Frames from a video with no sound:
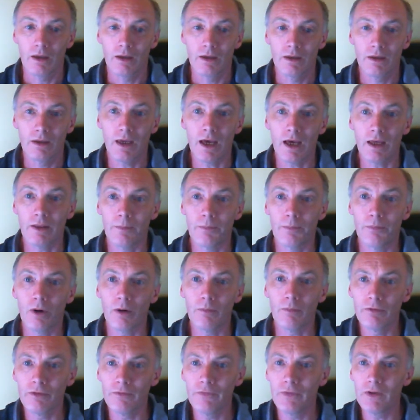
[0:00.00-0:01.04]
Yeah, the
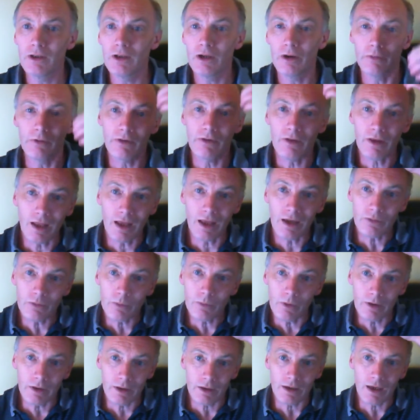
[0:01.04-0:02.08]
Bromborough video is the last
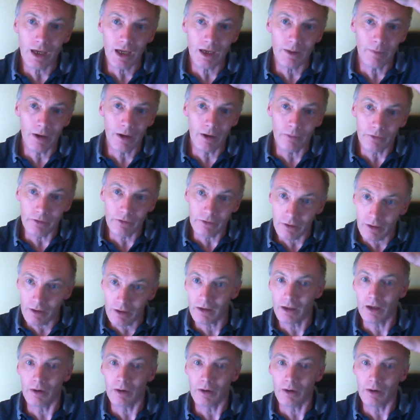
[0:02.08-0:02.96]
one that came out, wasn't it?